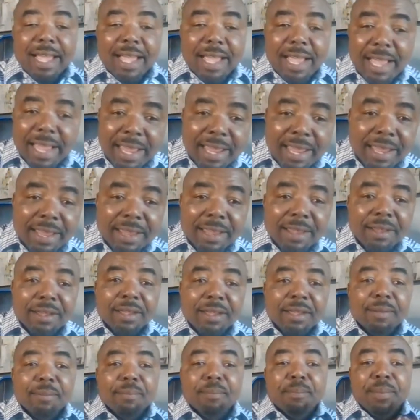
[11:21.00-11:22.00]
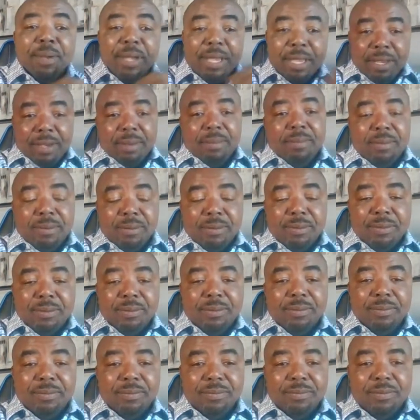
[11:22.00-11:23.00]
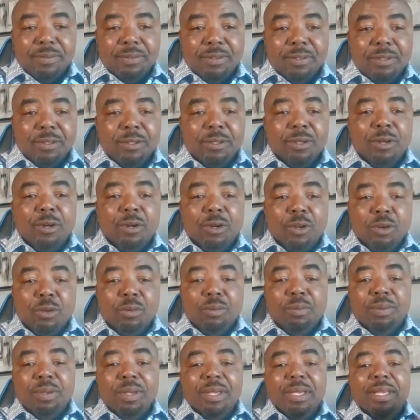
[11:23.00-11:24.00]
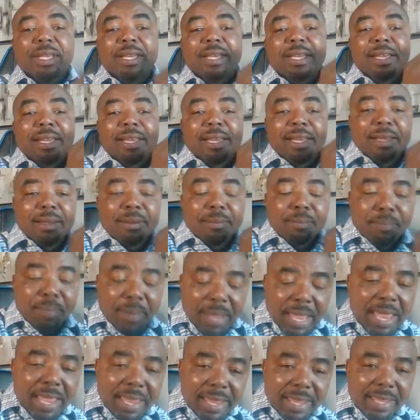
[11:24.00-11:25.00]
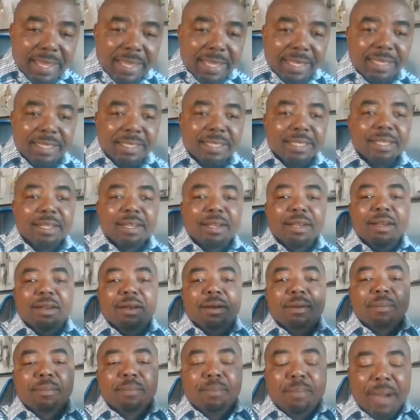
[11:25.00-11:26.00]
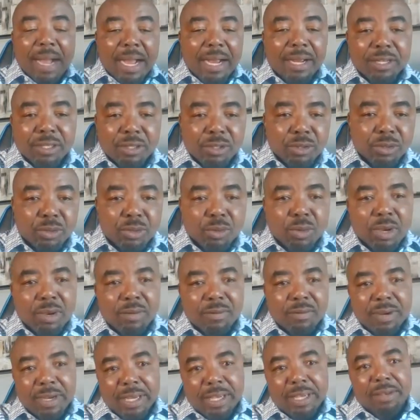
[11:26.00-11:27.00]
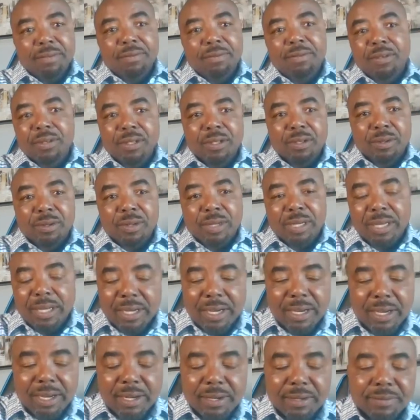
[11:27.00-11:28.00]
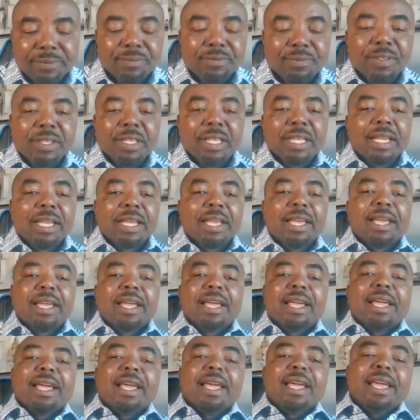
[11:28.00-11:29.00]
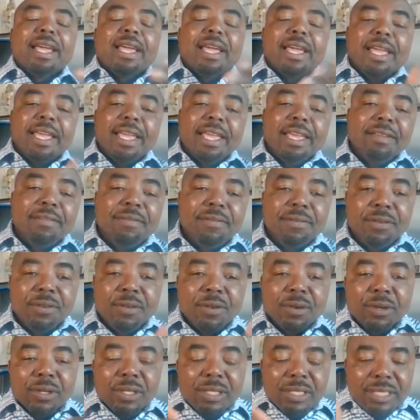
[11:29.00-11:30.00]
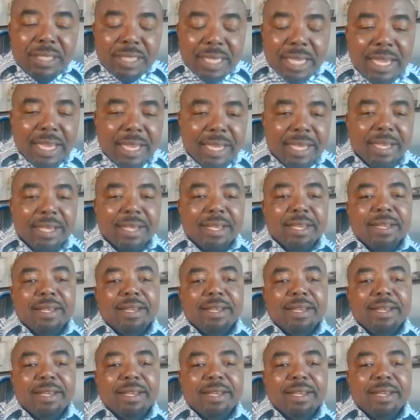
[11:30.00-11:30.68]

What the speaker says: a payable. You're gonna be paying it back to whoever gave you the credit card. If you take